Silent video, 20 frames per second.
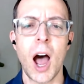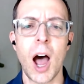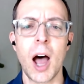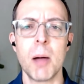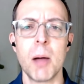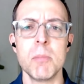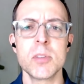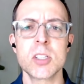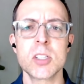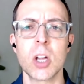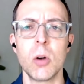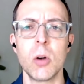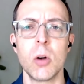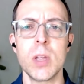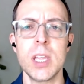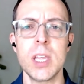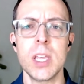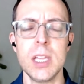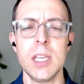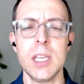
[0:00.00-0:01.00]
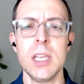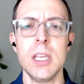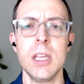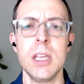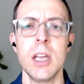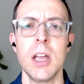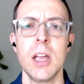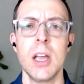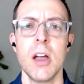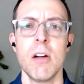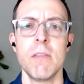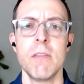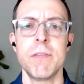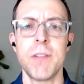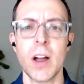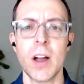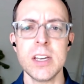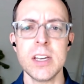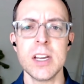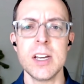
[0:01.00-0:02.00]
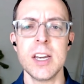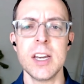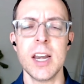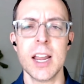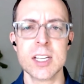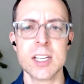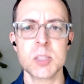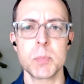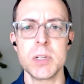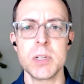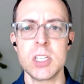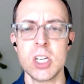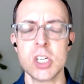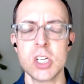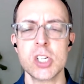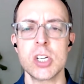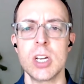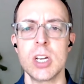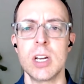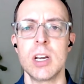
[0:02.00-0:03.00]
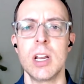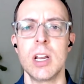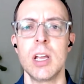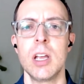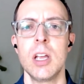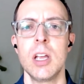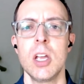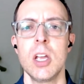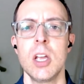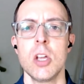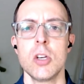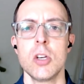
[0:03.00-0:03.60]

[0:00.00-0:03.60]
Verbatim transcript: Um, so he funded an expedition